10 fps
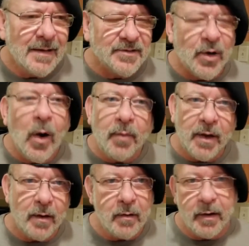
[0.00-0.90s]
So up
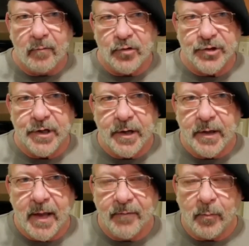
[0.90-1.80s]
here in Virginia,
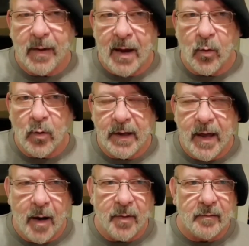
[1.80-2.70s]
they have the black woolly
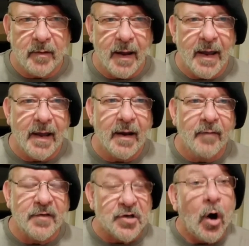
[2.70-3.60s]
caterpillar, and
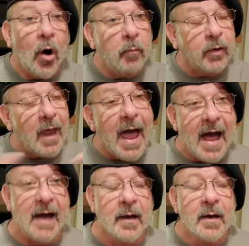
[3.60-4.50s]
if it's all
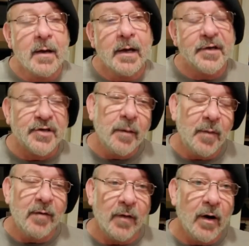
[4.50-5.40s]
black, it's going to
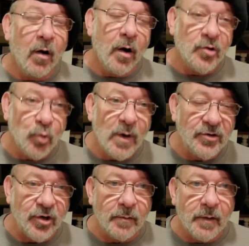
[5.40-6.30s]
be a very harsh
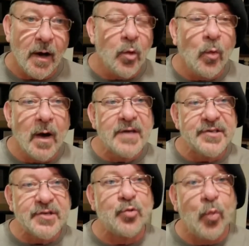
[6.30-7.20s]
winter. Otherwise,
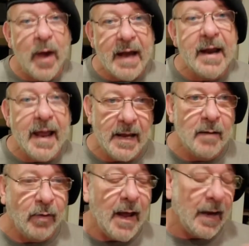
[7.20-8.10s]
it's red
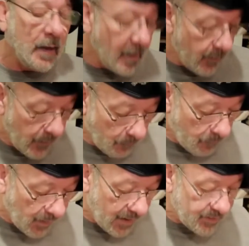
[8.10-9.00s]
and black.
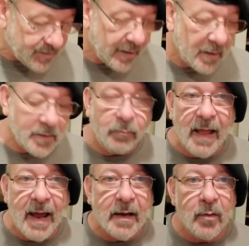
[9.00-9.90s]
But the
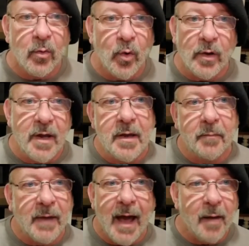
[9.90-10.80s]
black woolly
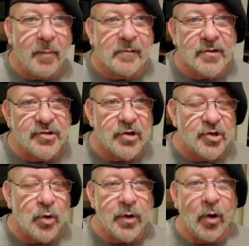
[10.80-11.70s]
caterpillars are
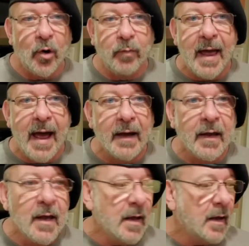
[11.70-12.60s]
showing all black.
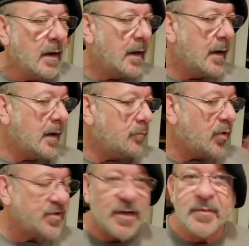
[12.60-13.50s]

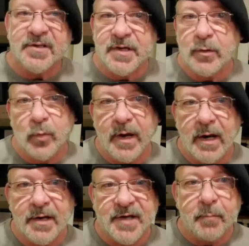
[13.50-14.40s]
Persimmon seed
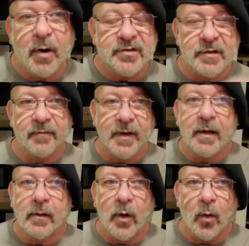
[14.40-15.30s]
readings. I posted a
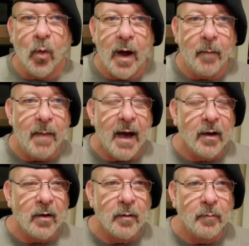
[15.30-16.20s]
video a while back
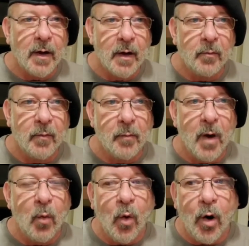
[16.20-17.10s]
on my
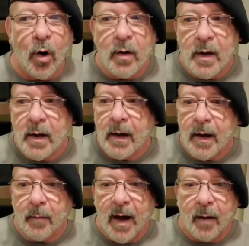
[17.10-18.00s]
wall
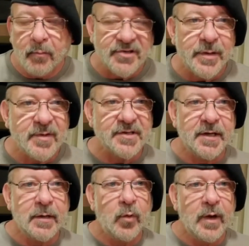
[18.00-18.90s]
about persimmon
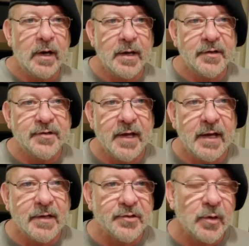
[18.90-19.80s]
seed readings,
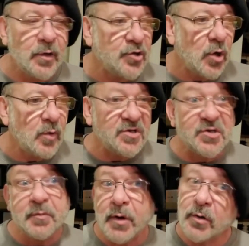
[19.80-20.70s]
and so they're showing
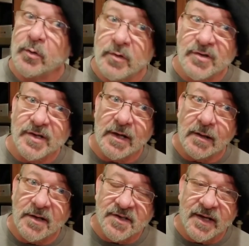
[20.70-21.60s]
spoons in
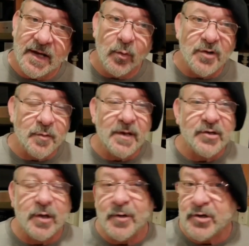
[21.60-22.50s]
the seed, which means
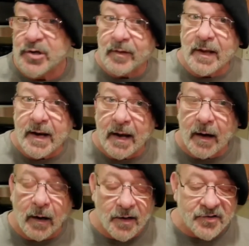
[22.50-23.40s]
you're going to be shoveling out a
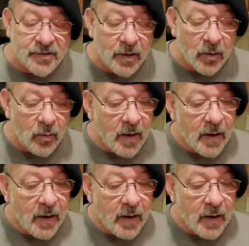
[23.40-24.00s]
lot of snow.